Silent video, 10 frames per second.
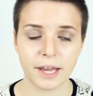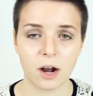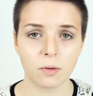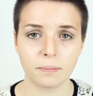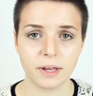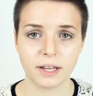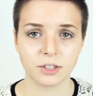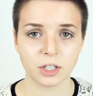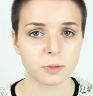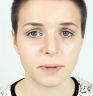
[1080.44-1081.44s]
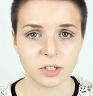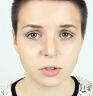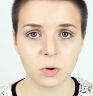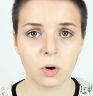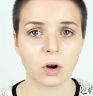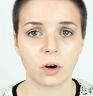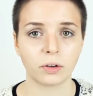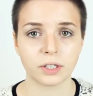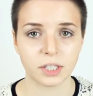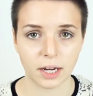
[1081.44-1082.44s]
without being judgmental or
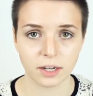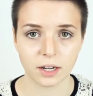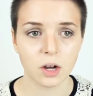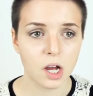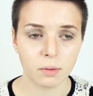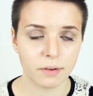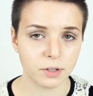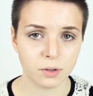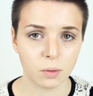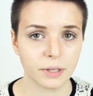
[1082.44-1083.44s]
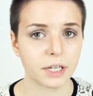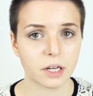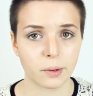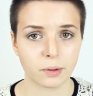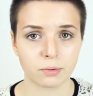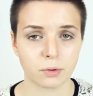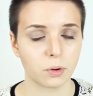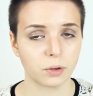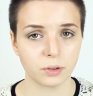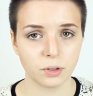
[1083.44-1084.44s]
condescending, whether you know what they're going through
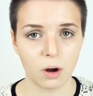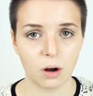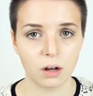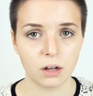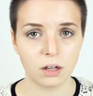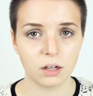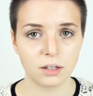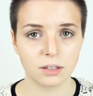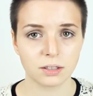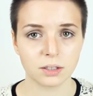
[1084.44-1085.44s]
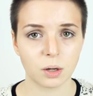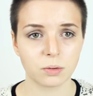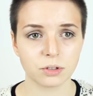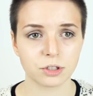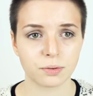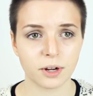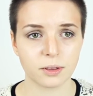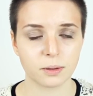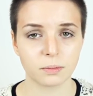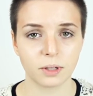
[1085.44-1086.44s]
or not. Don't
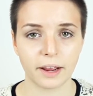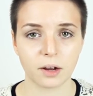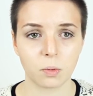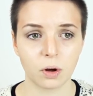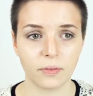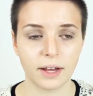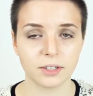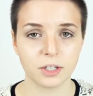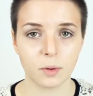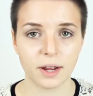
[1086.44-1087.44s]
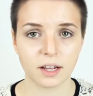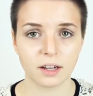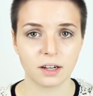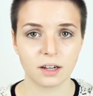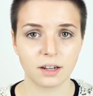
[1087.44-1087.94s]
treat them like what they're doing